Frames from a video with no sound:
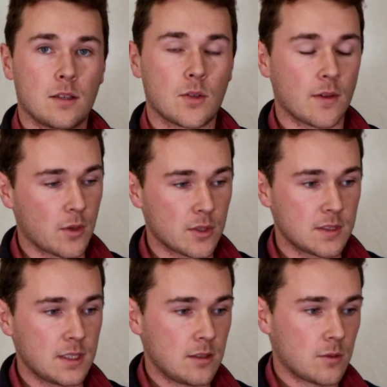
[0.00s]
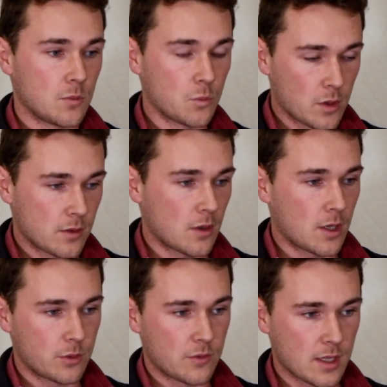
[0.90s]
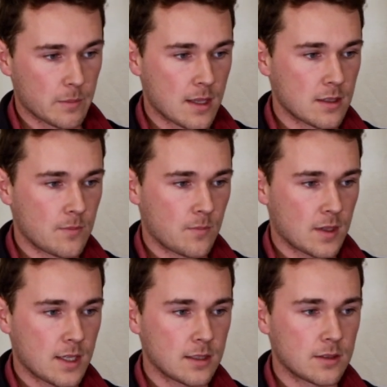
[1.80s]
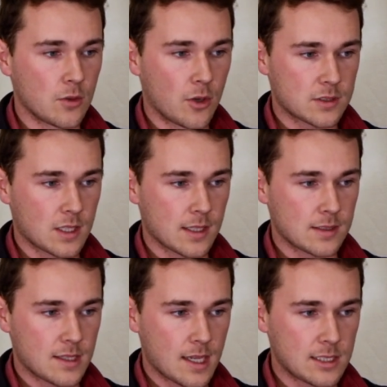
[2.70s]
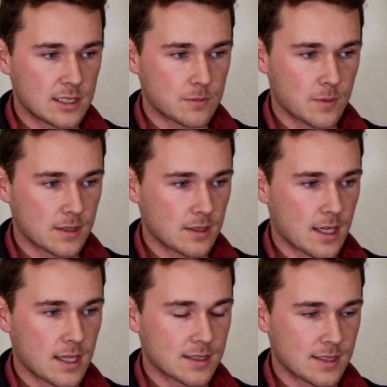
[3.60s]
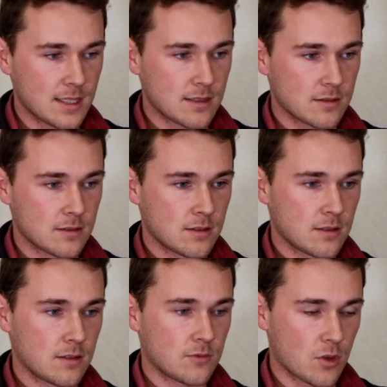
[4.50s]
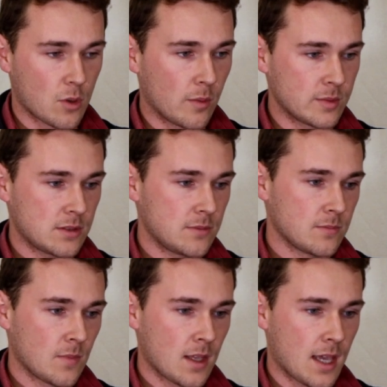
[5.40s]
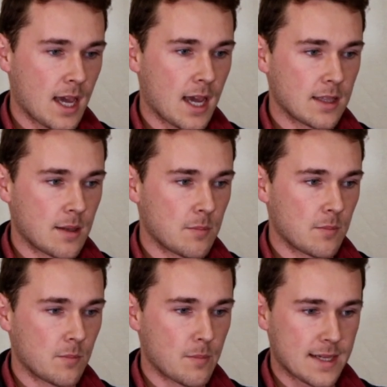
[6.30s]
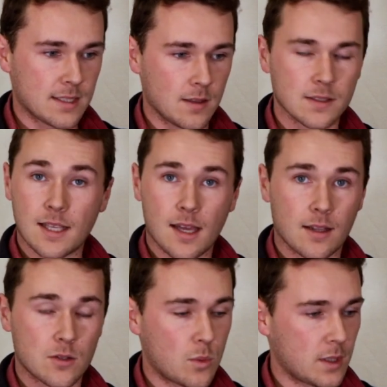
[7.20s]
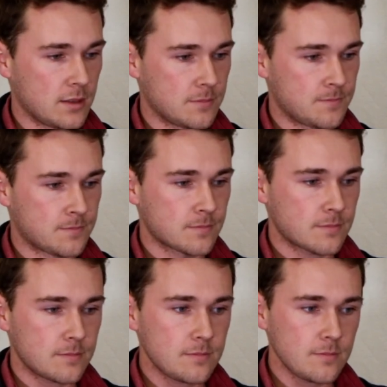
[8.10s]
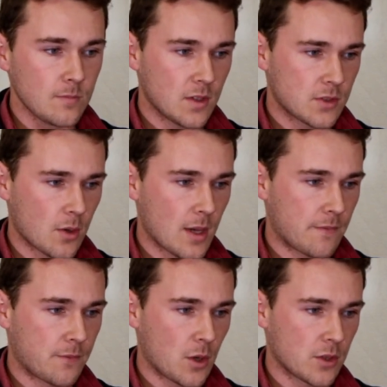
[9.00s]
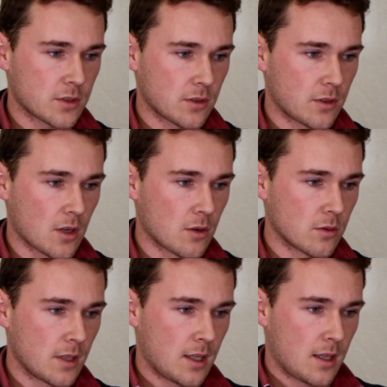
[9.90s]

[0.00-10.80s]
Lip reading: diversity, what I would recommend is not selecting any season requirements and then maxing this out at 20. So our first goal.